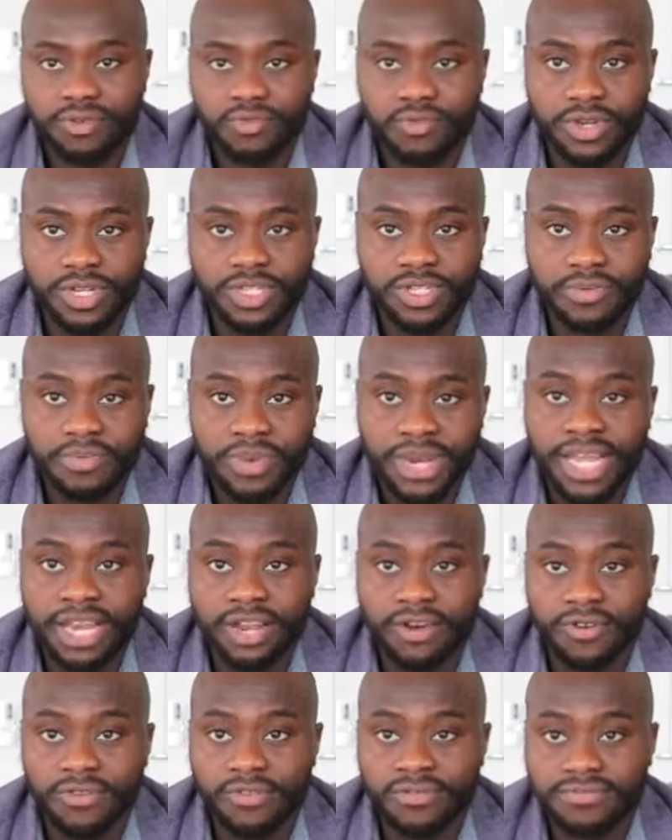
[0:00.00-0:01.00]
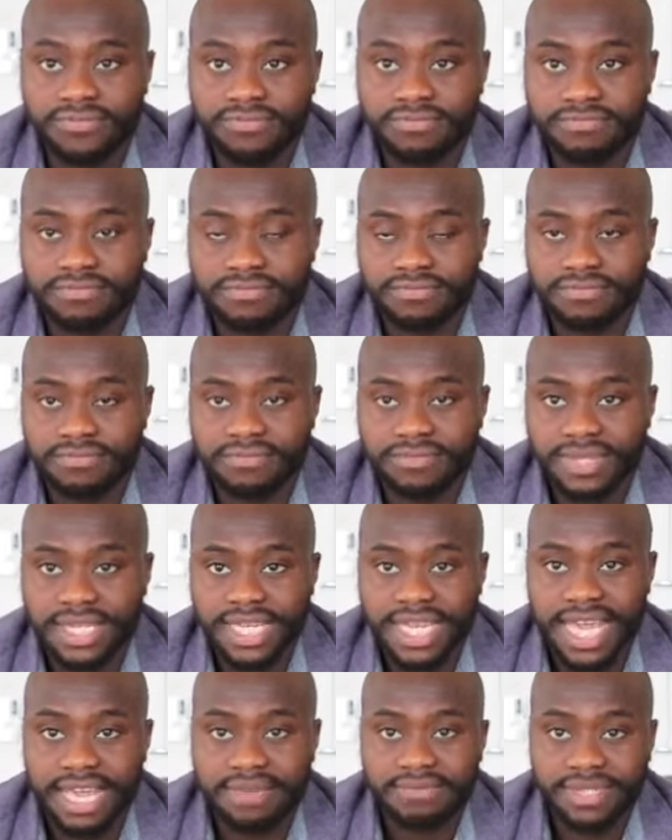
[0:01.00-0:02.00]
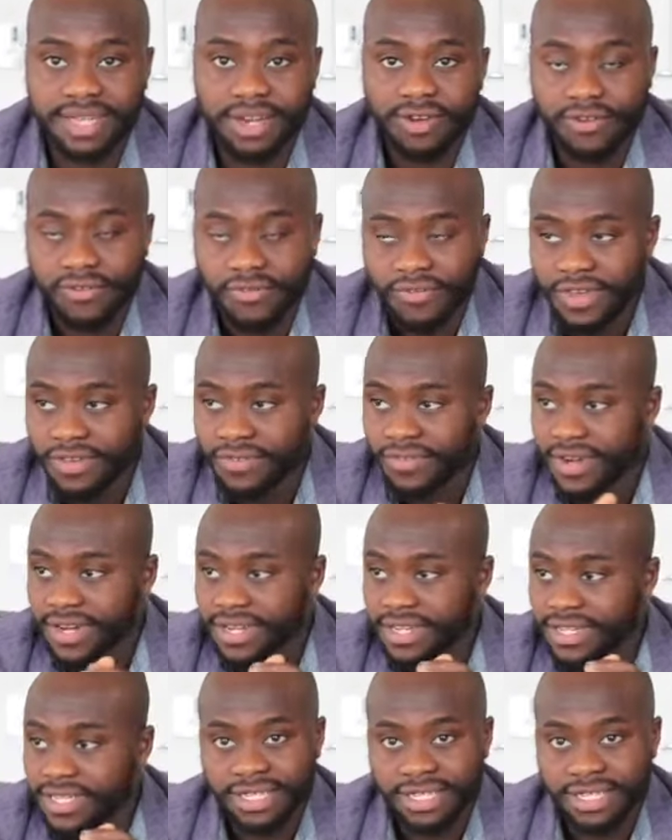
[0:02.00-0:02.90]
we used to play a lot of games, a lot of FIFA.